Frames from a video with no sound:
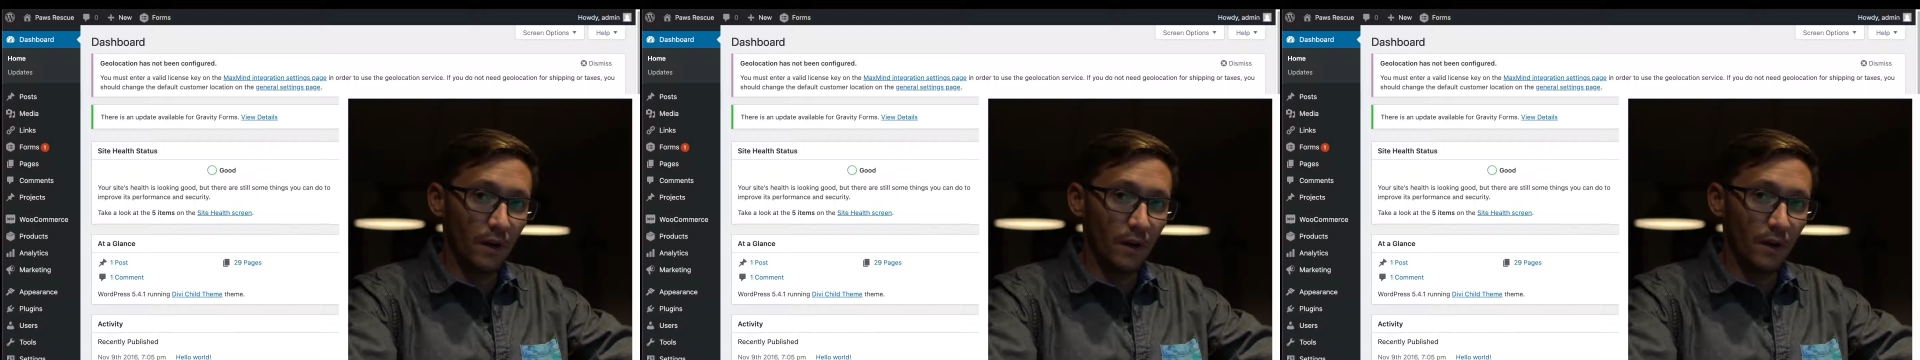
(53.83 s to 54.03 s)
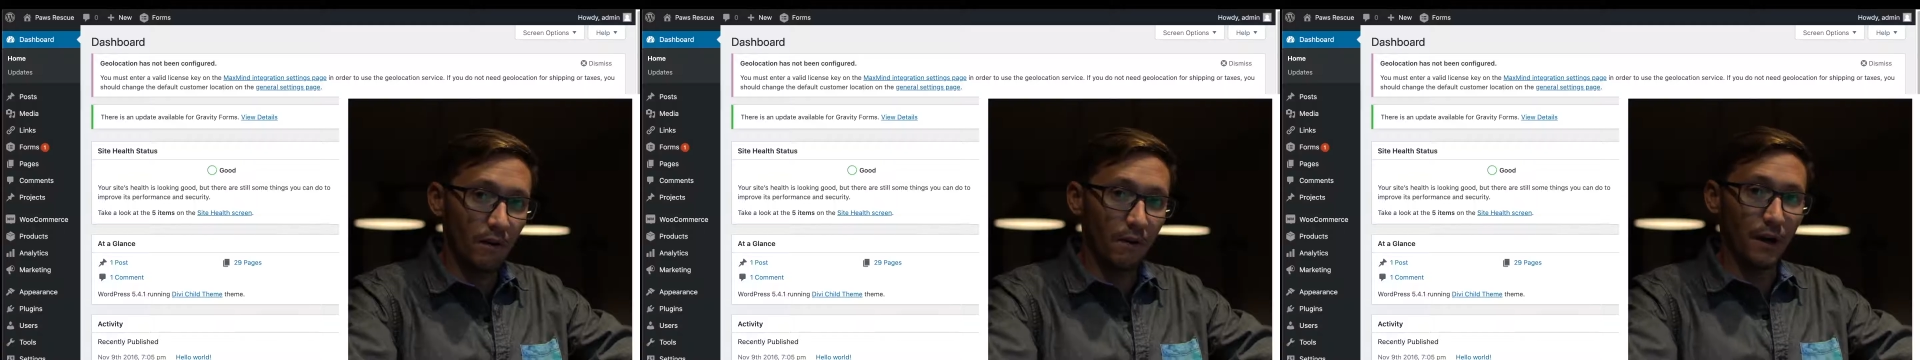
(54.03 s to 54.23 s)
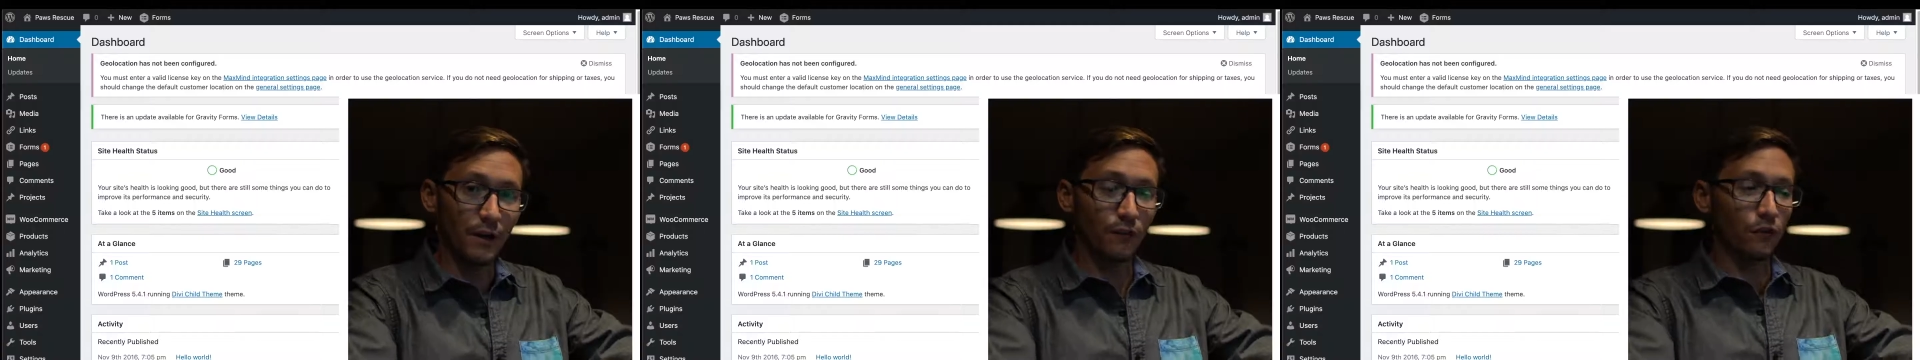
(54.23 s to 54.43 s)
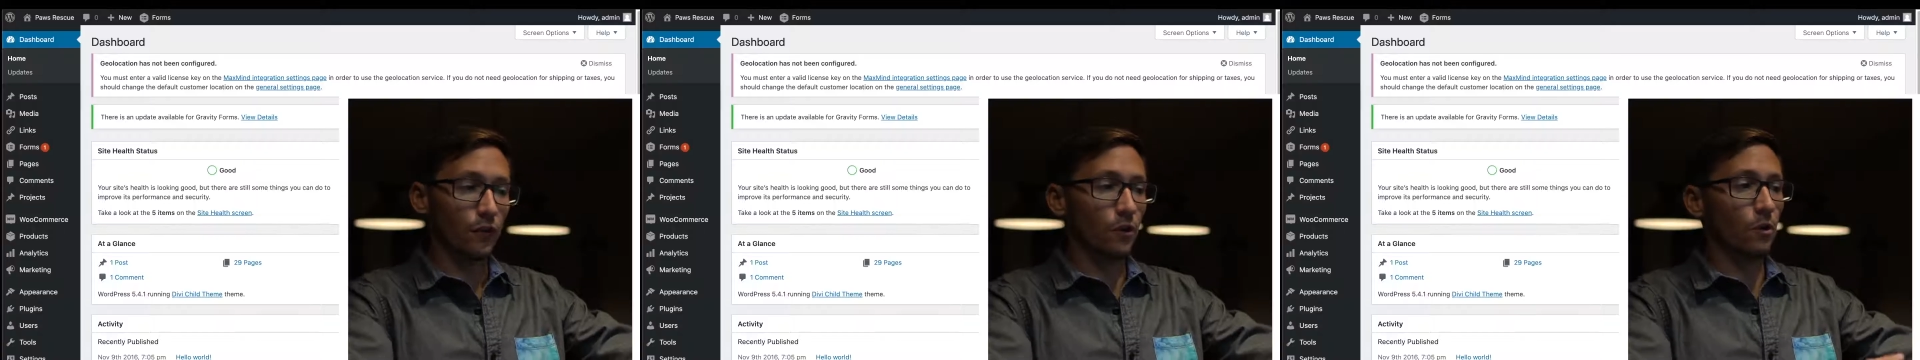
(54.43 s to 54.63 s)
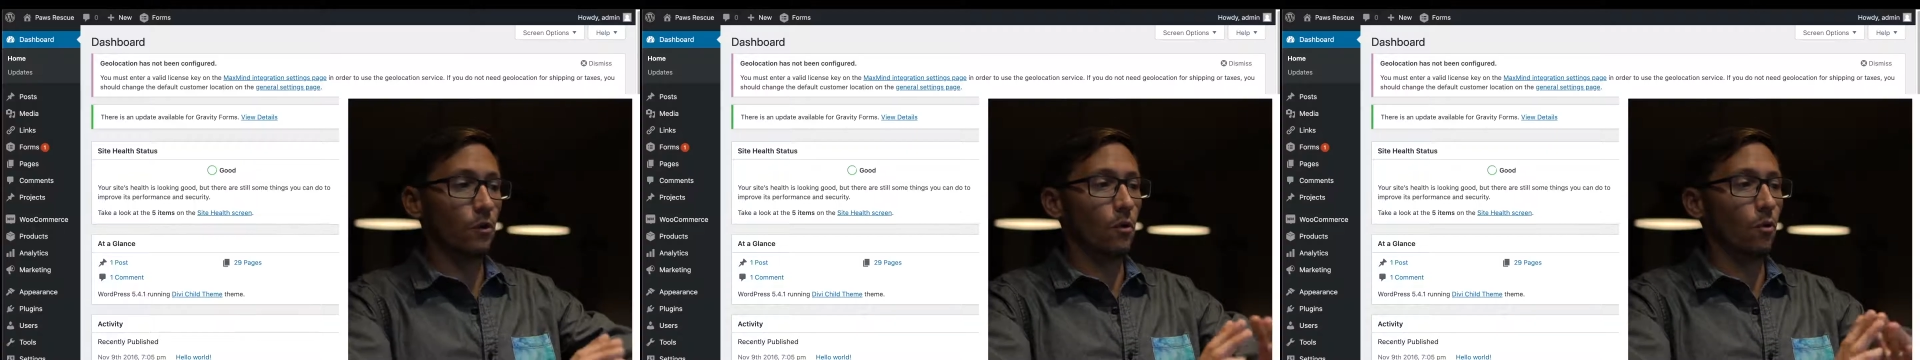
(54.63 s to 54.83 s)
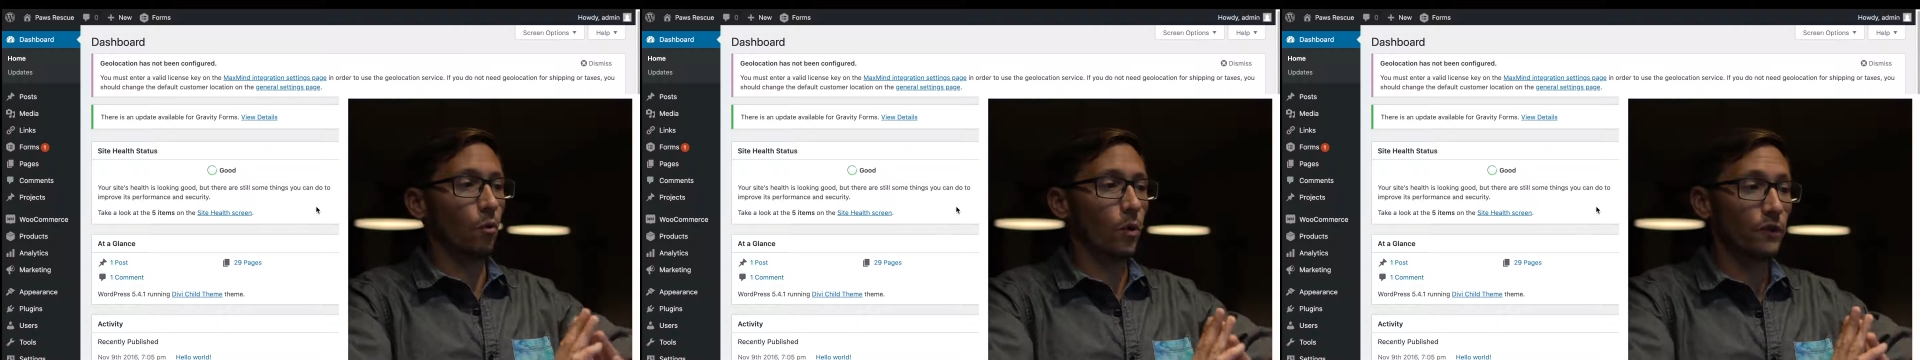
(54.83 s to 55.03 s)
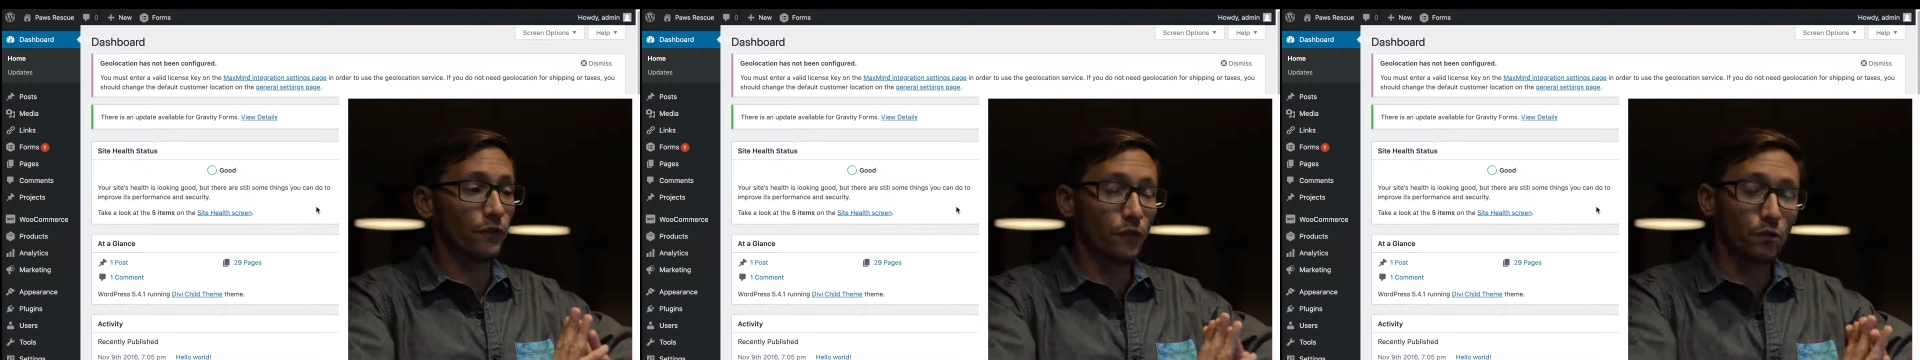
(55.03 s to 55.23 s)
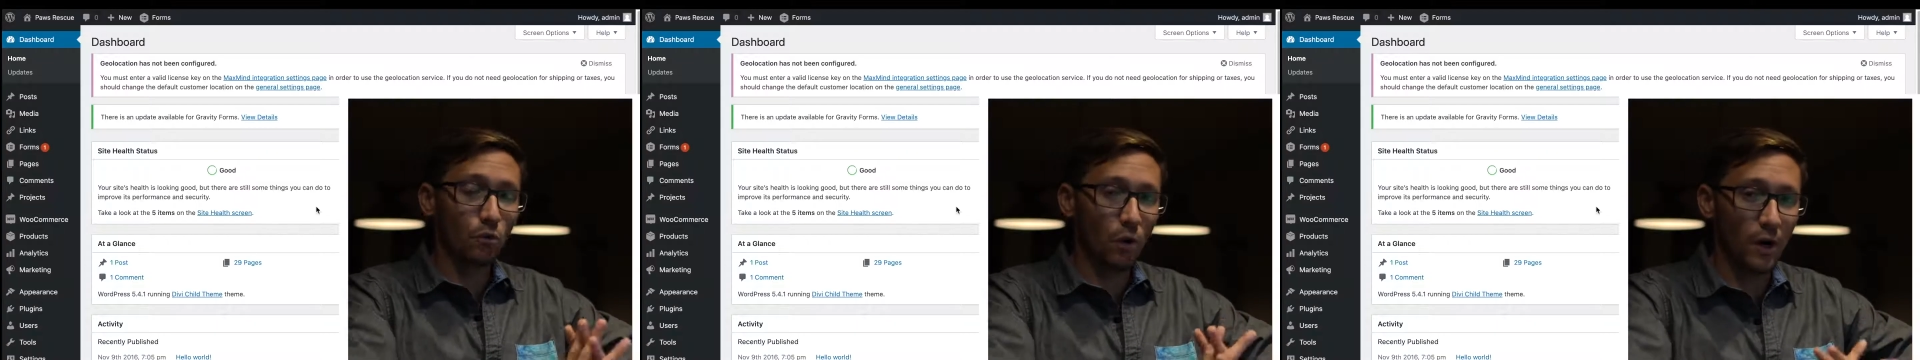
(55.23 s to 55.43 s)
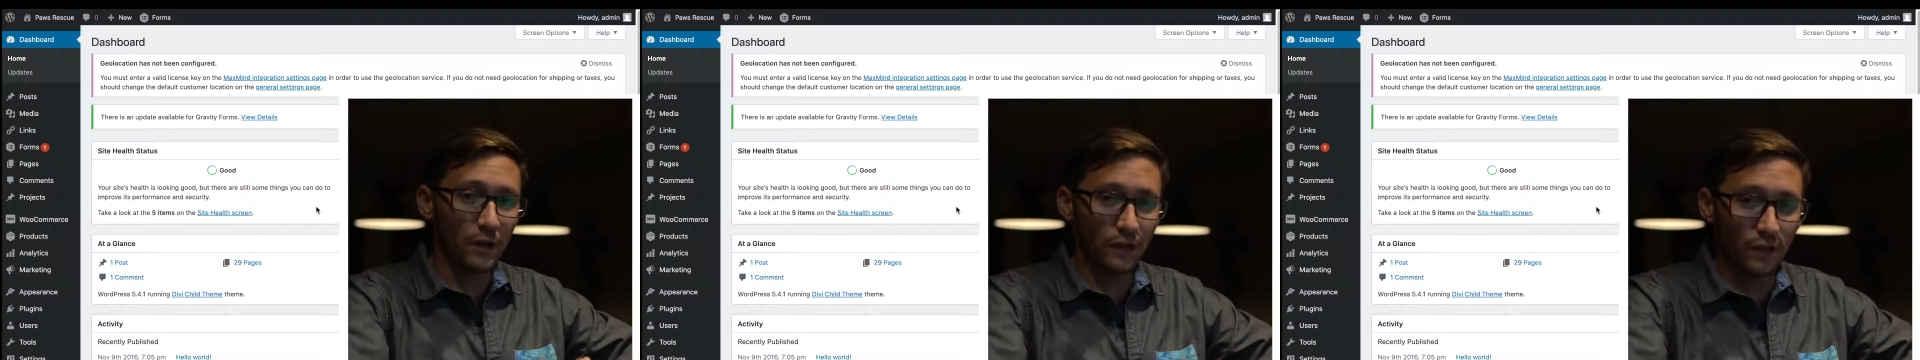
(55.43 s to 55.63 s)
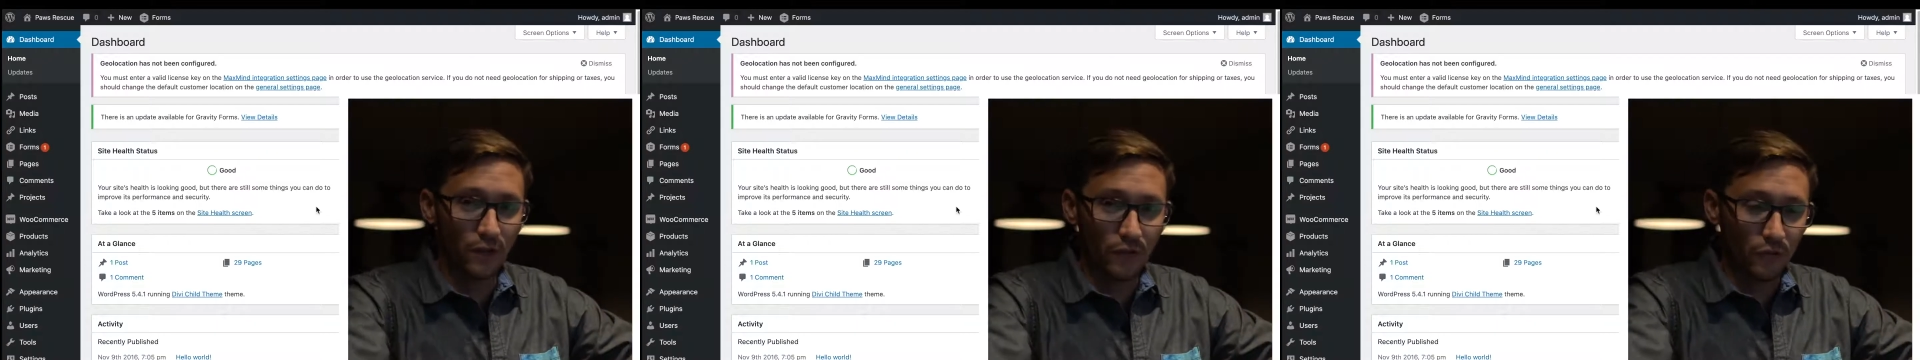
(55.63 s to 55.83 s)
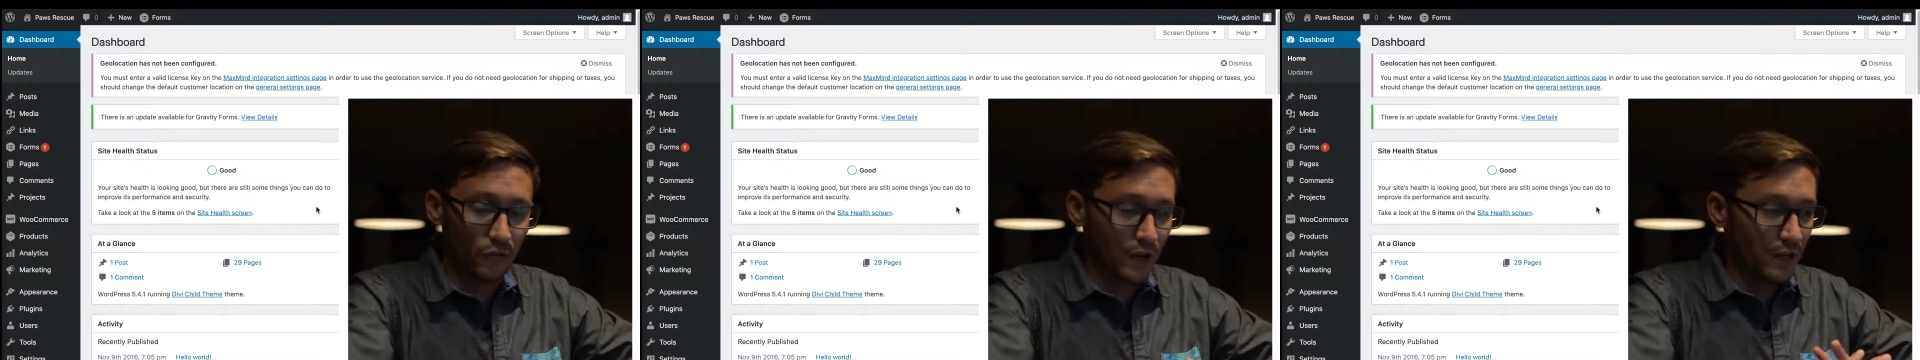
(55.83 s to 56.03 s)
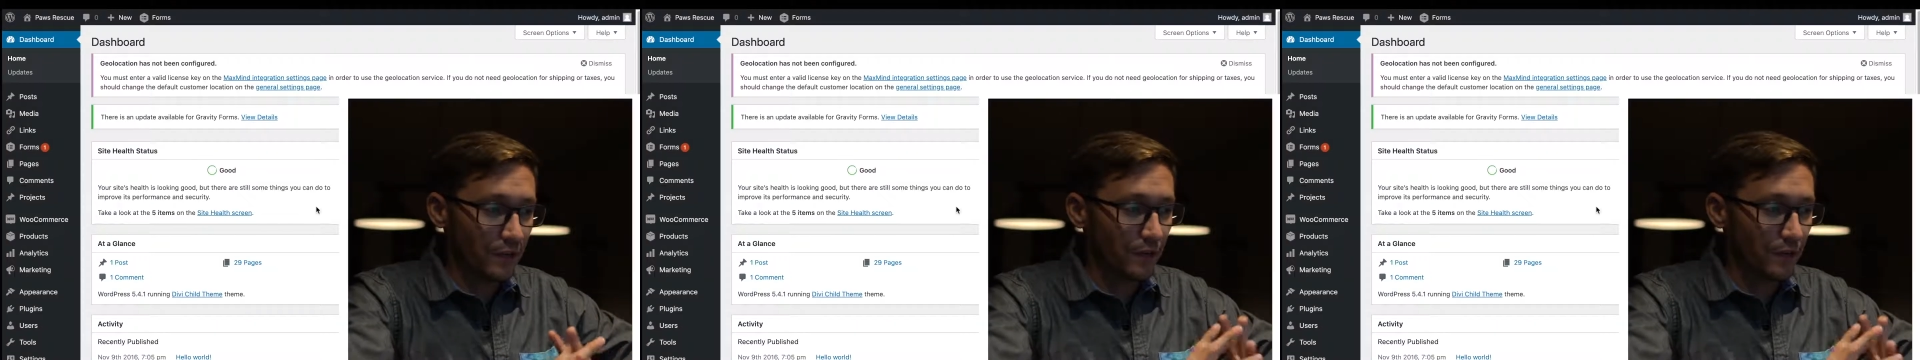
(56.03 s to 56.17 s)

All right, so once you're logged into the site,